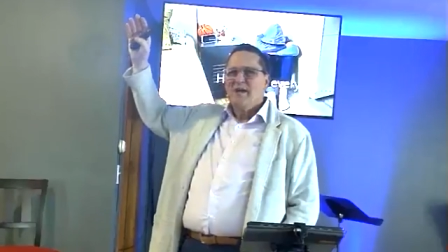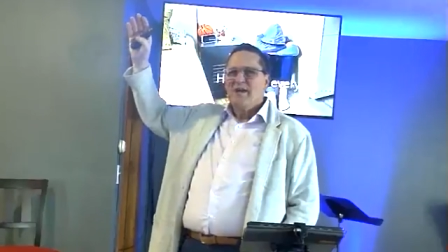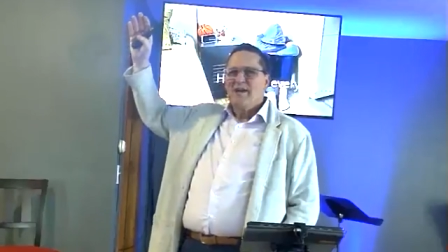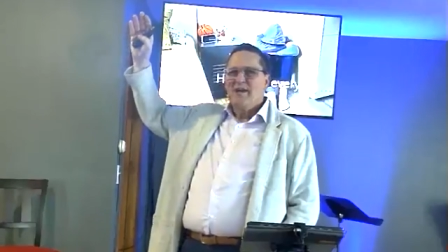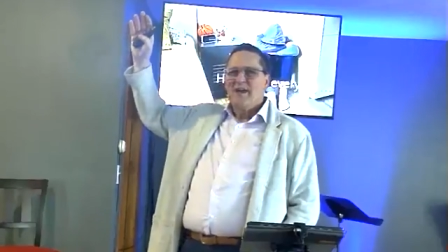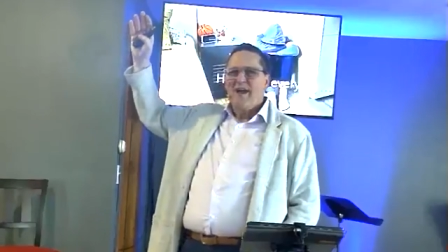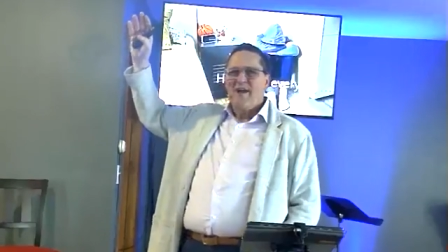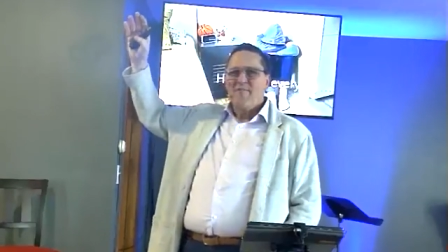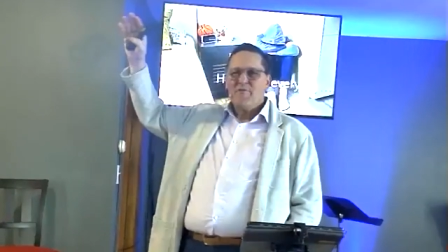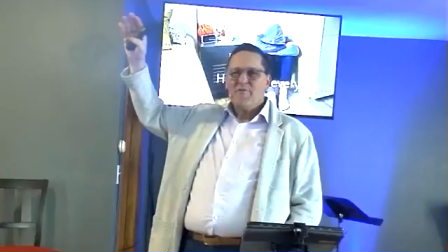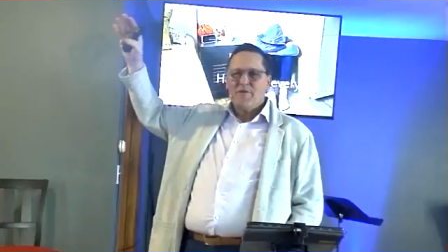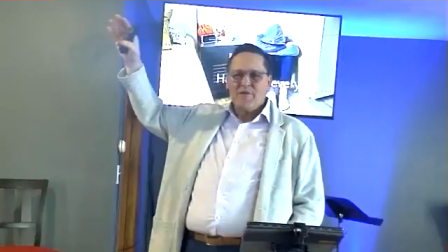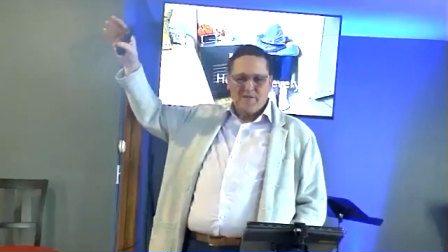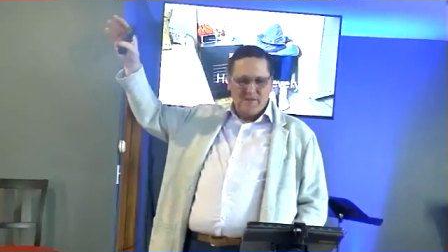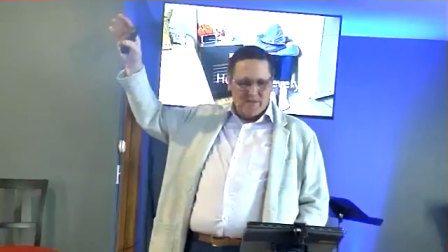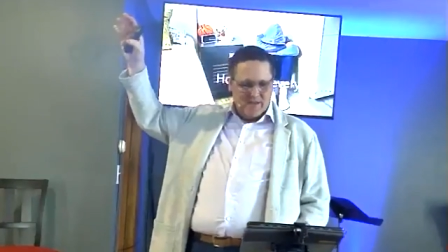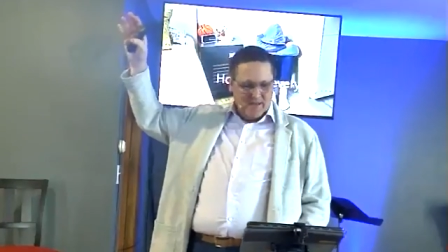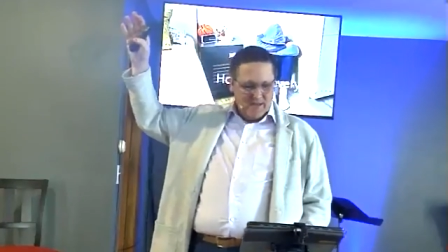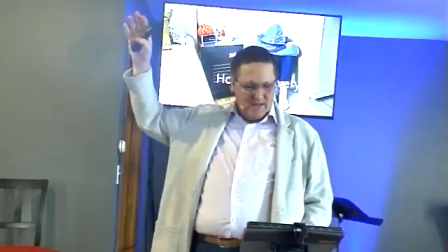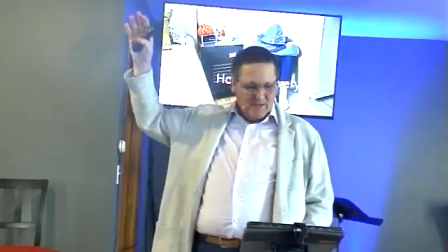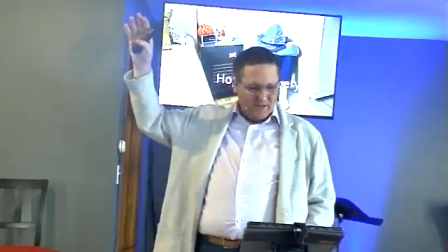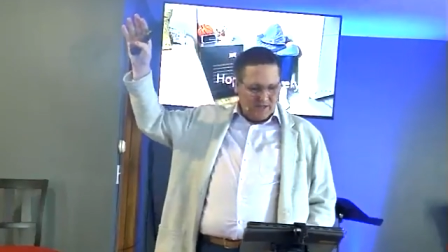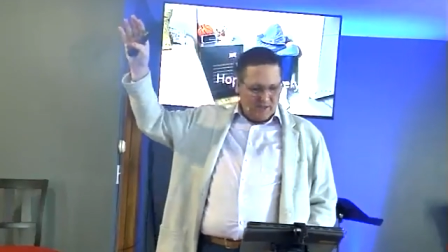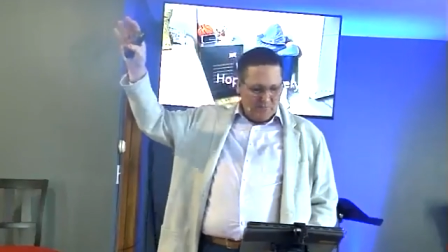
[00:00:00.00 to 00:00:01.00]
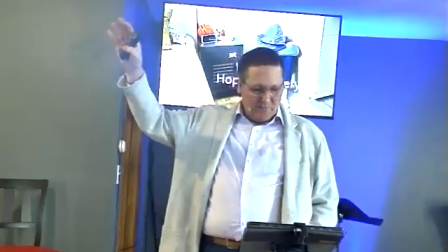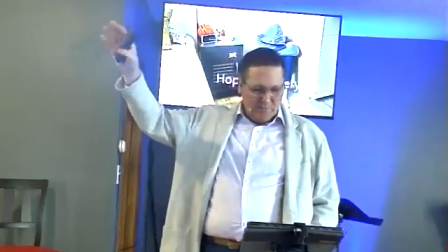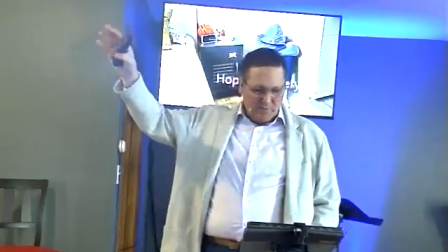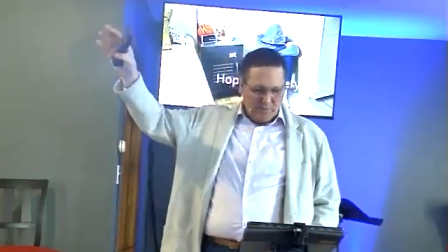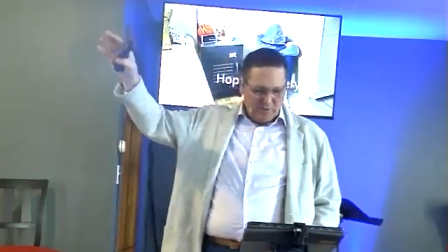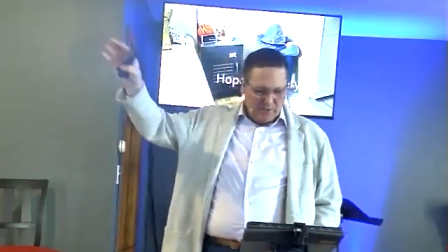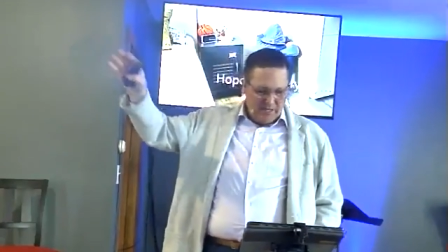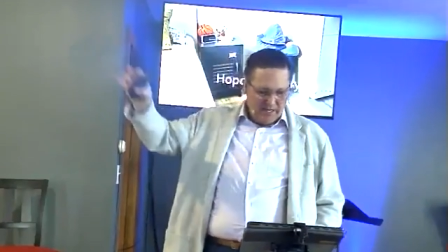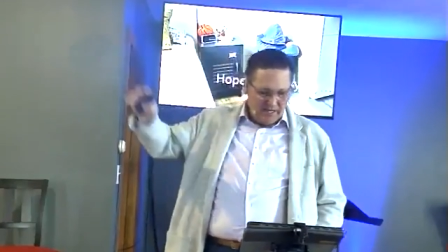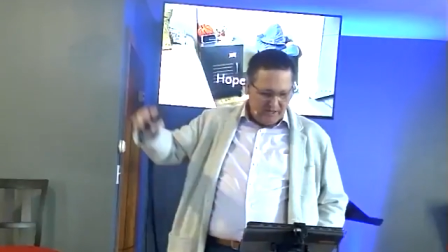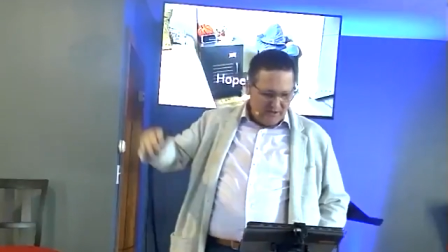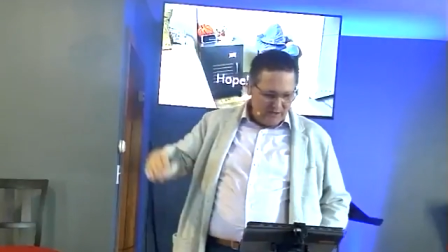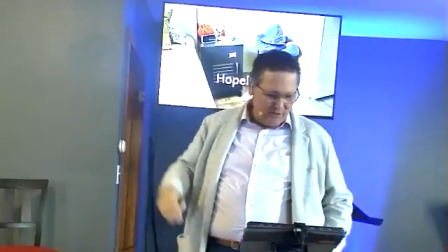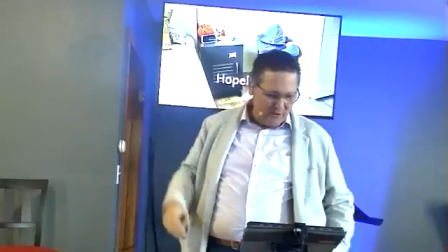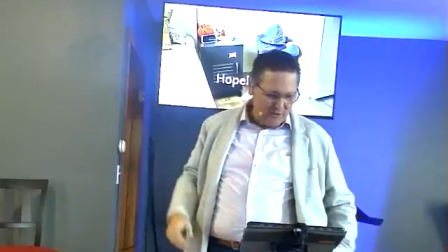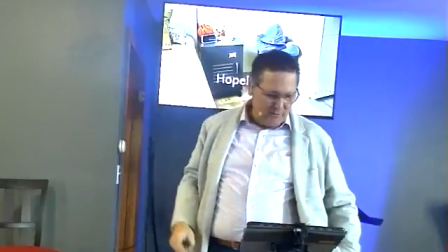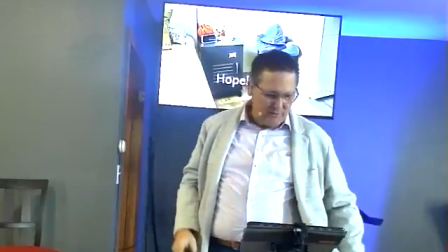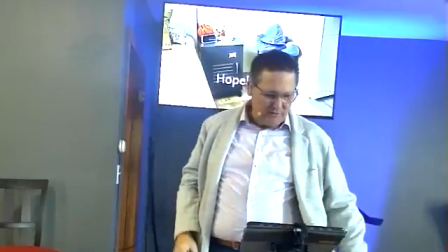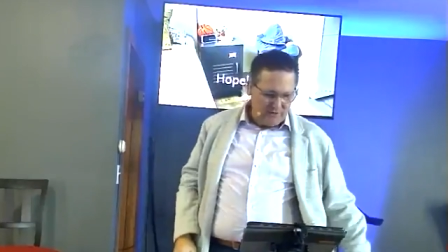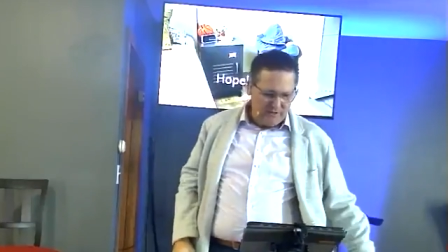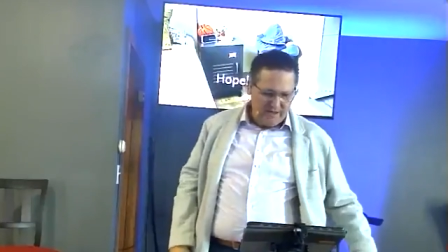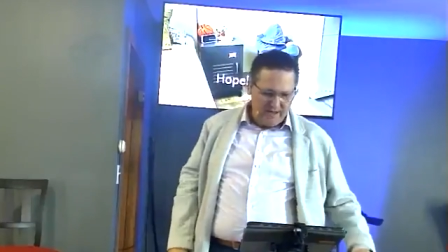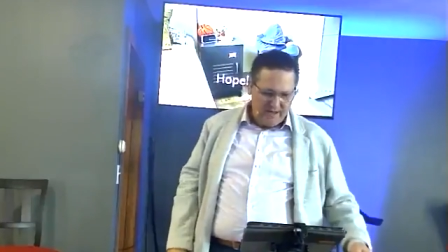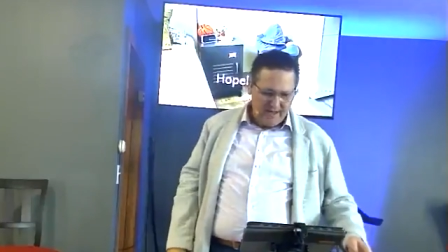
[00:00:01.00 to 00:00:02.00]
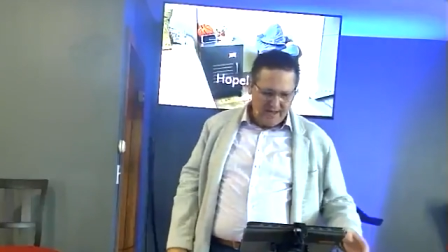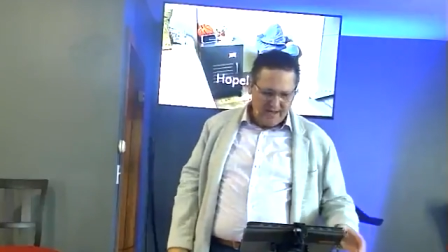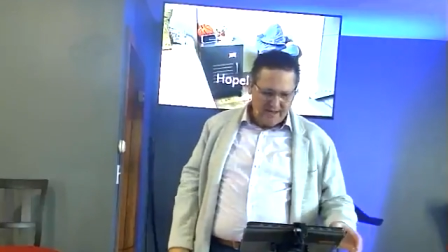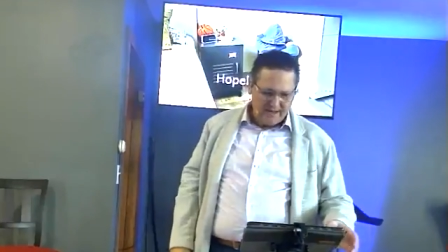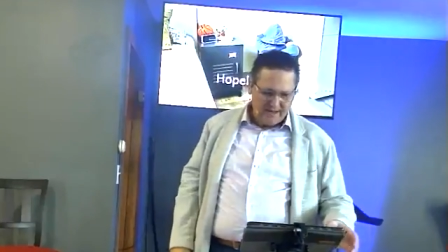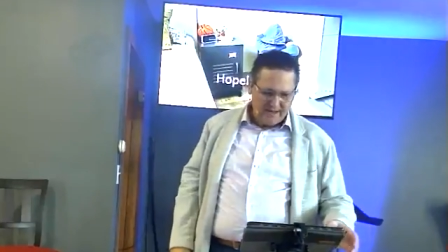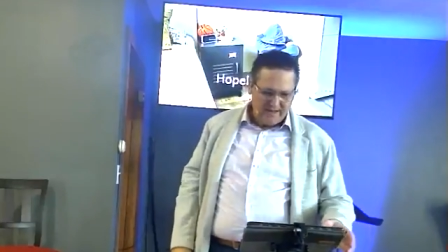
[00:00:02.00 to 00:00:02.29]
and everything is complete in terms of that.